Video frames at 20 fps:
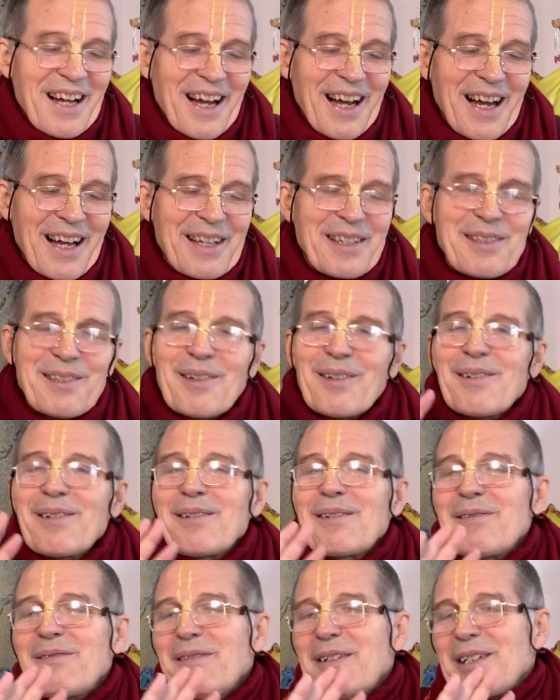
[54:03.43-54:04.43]
I
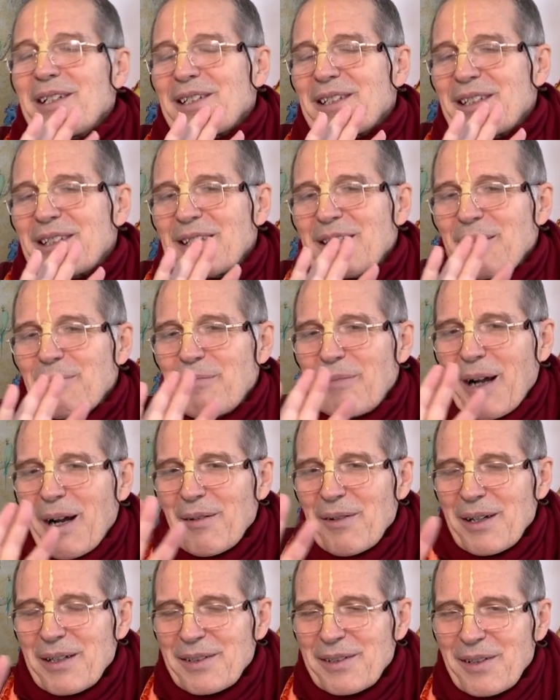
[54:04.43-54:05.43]
don't wish the
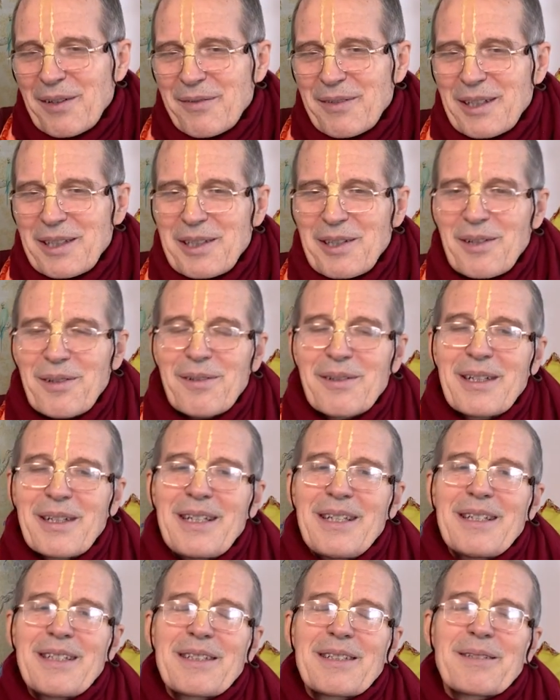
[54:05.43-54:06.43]
powers of the
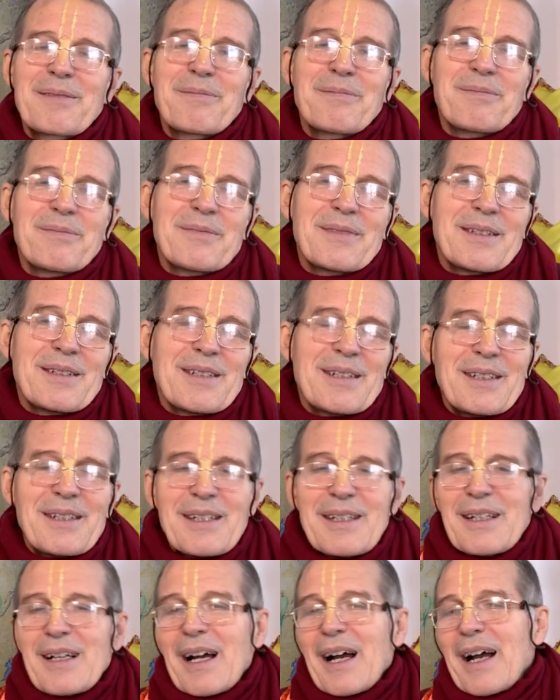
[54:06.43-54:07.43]
yogis.
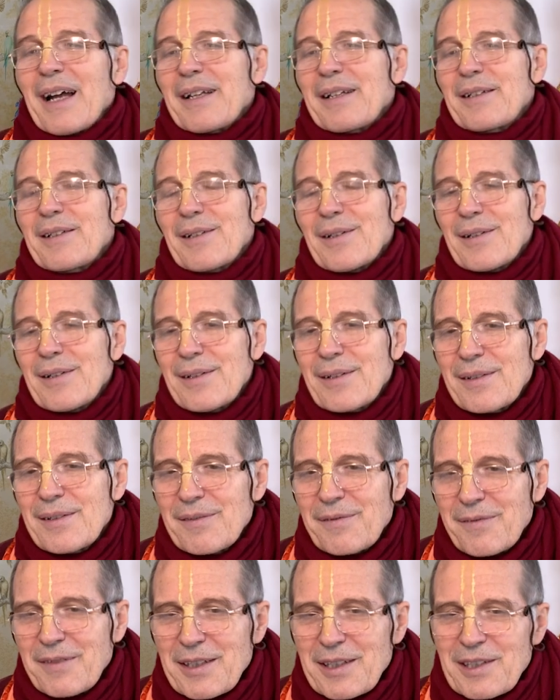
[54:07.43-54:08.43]
I don't
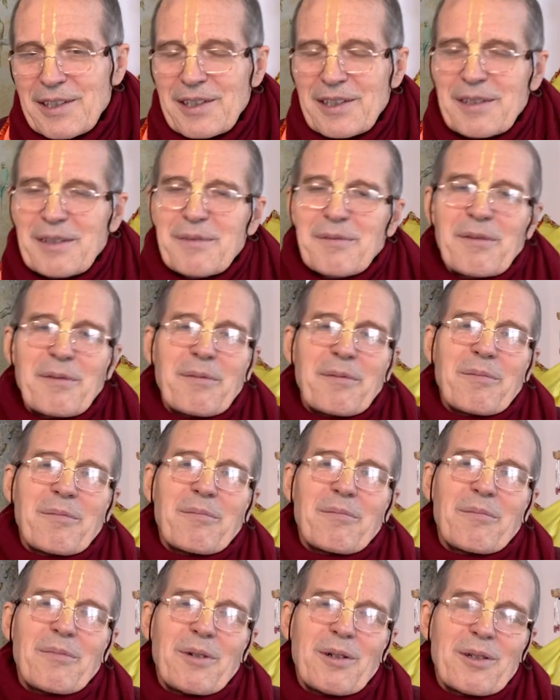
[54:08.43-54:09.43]
wish
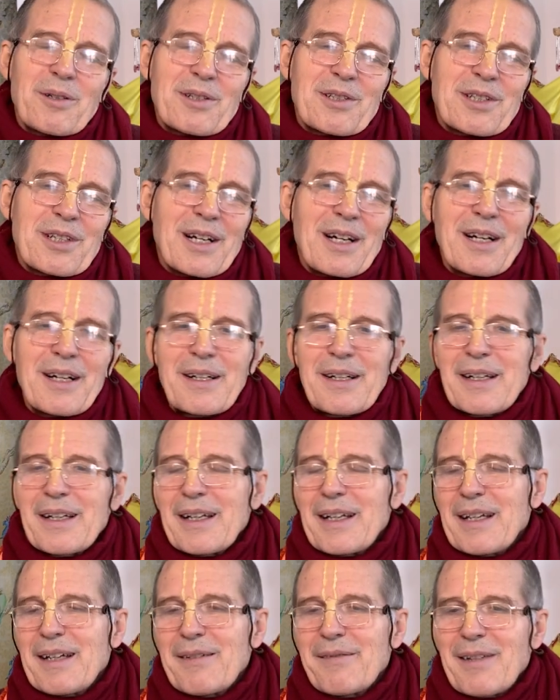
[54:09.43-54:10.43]
moksha
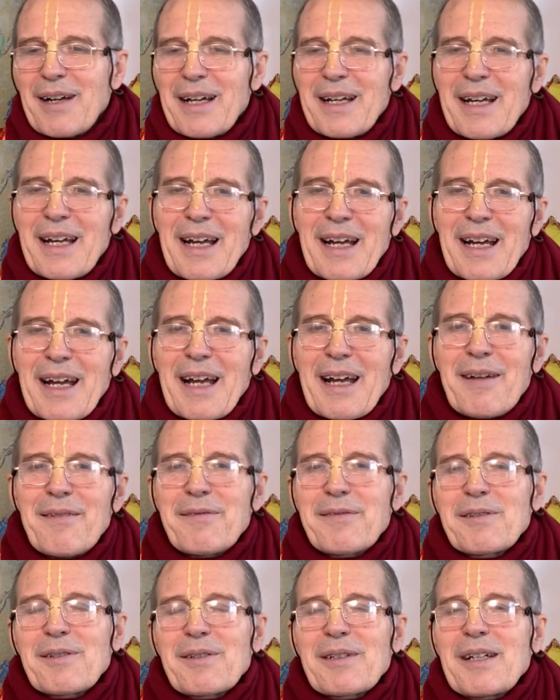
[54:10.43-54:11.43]
if I
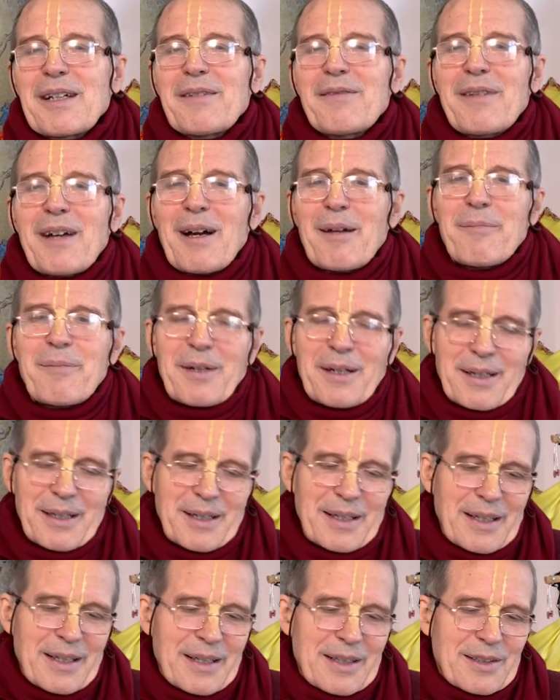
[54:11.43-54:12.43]
have to give up
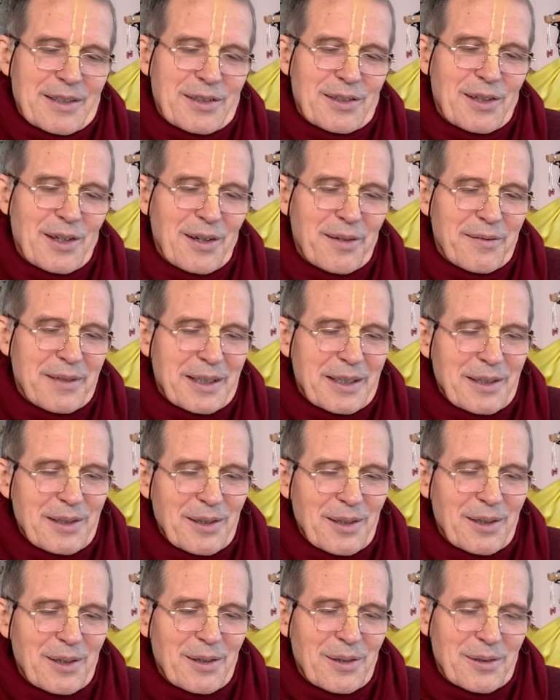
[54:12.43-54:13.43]
serving
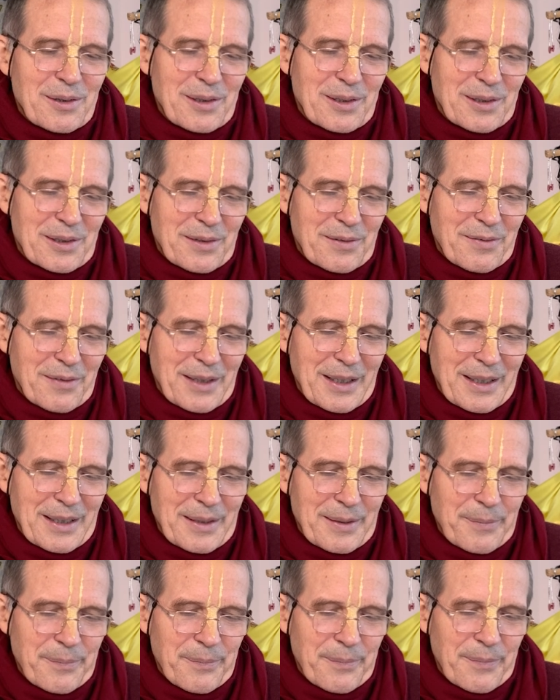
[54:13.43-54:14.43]
your lotus feet.